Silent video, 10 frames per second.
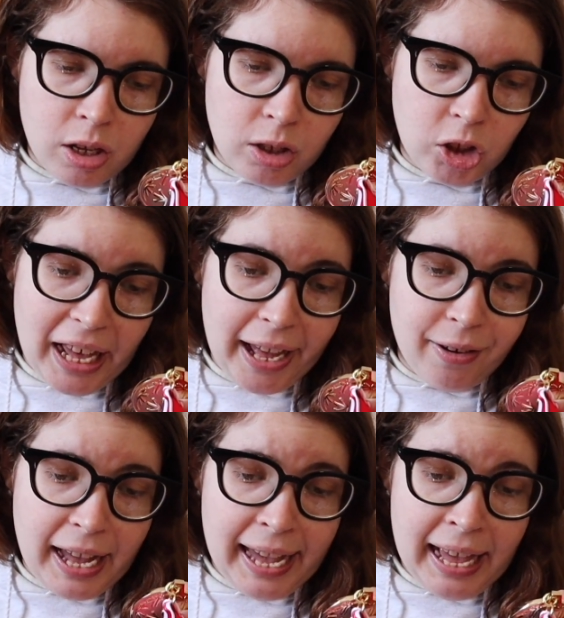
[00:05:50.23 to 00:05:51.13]

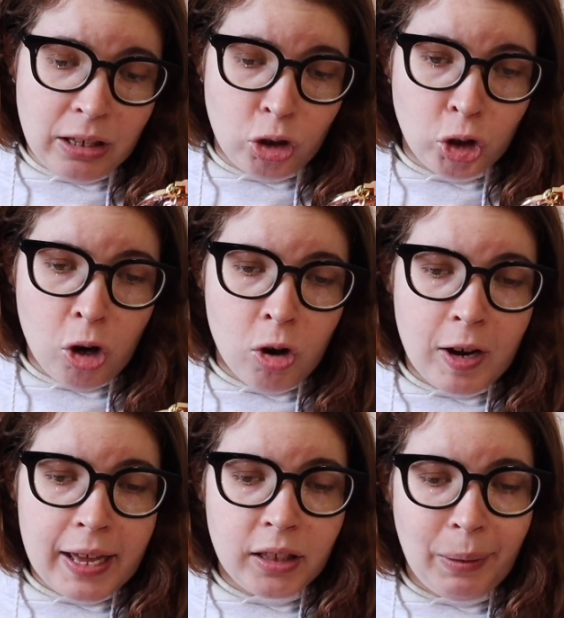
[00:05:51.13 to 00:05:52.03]
sailing, and
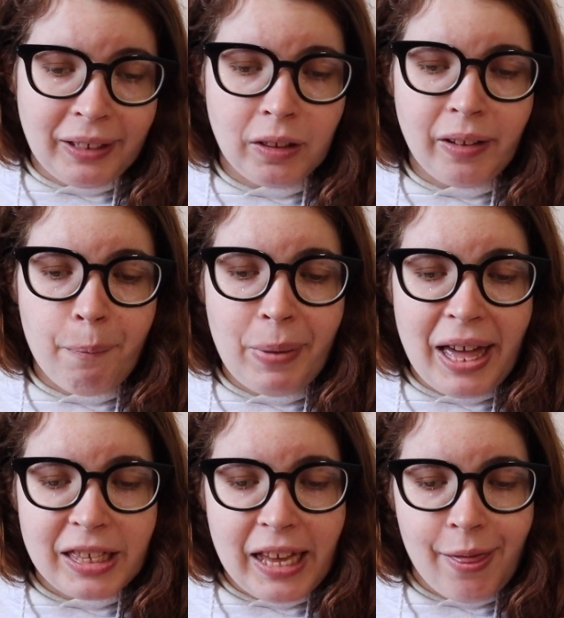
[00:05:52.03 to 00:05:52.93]
joy, Special Olympics.